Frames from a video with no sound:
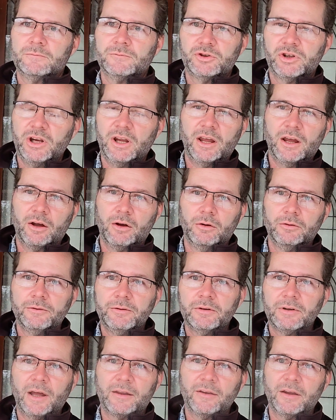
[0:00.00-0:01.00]
She giggled.
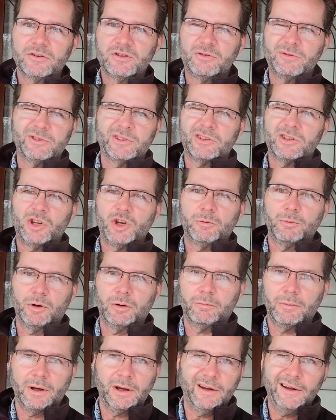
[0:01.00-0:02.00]
I think she was just
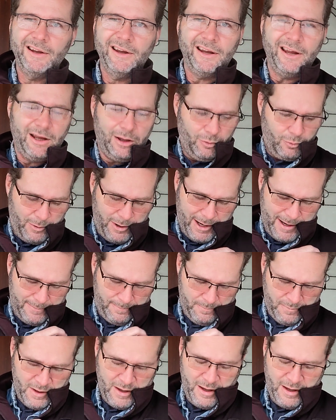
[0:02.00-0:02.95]
humoring me. Either way,